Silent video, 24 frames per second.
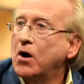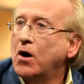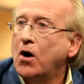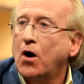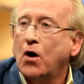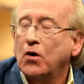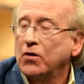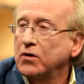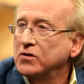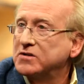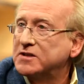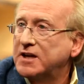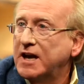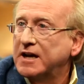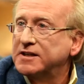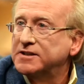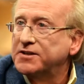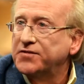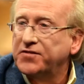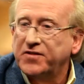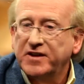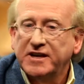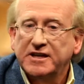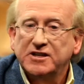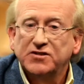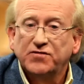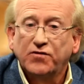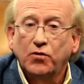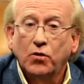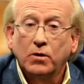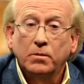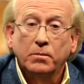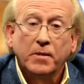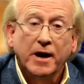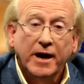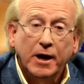all those kinds of things
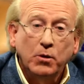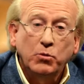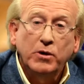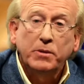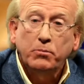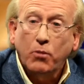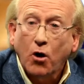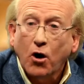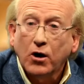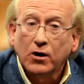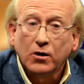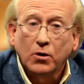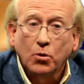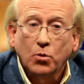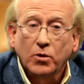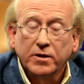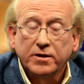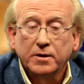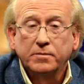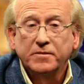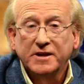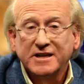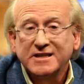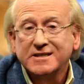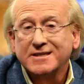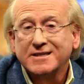for them, and we partner with them. And